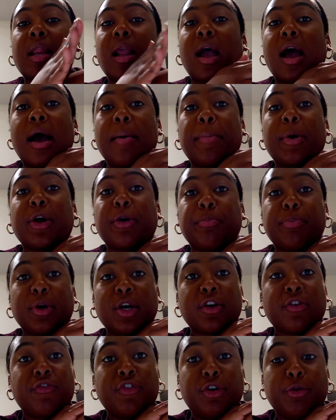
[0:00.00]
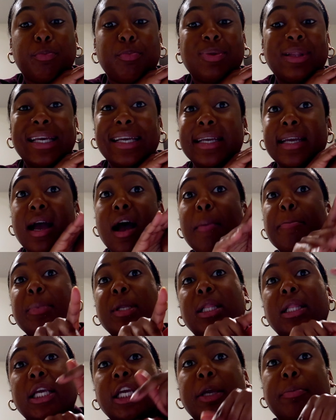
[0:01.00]
her book, Full Plate. I'm
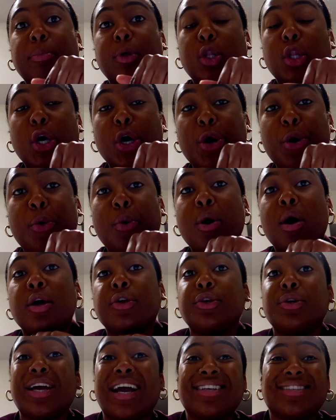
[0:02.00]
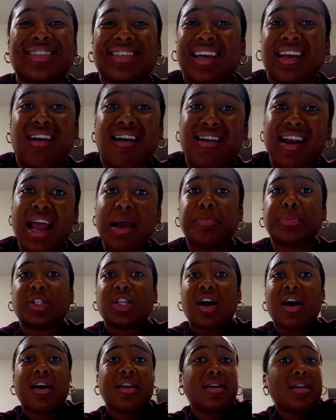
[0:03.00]
gonna link it below. You guys can get it on
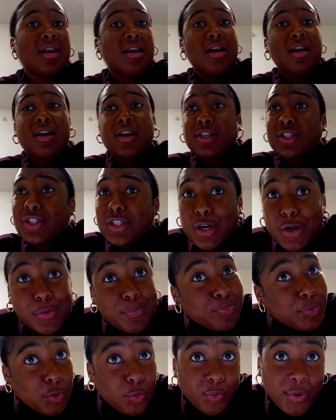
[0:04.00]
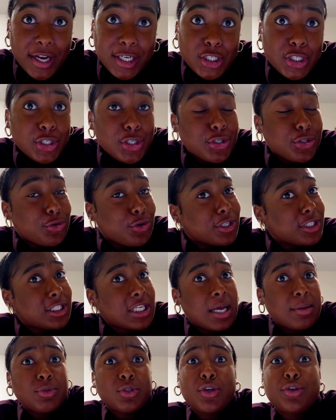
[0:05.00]
Amazon. So right to your
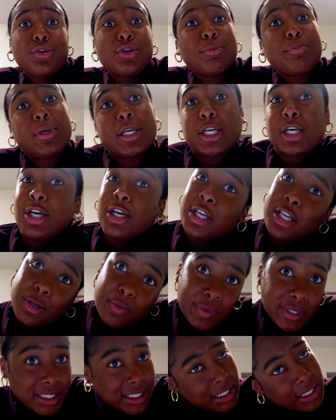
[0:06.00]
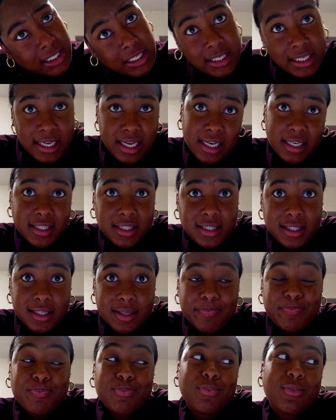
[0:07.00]
doorstep so you can be cooking with tea
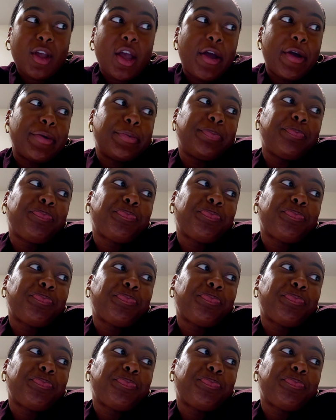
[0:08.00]
next, okay?